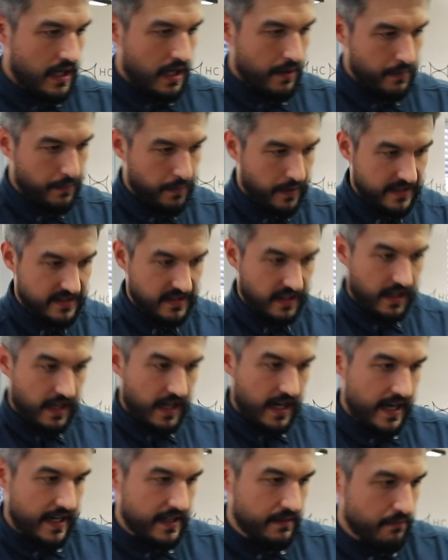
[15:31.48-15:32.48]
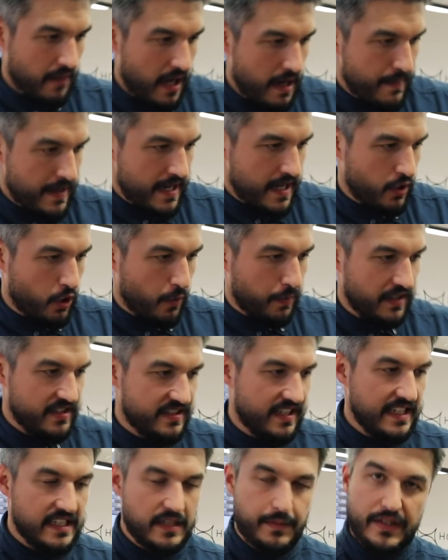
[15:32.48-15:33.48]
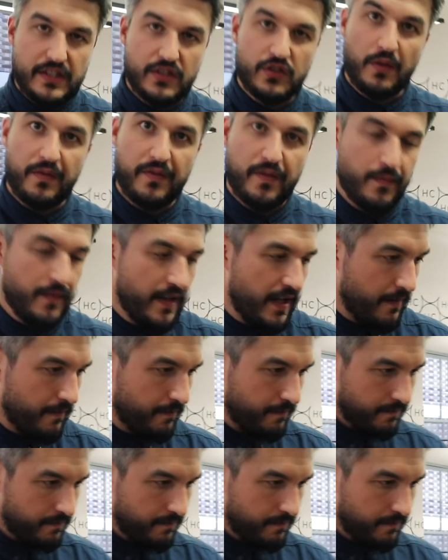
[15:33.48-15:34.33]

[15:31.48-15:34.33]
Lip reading: I'm going to place a line, maybe a couple of centimetres up from there.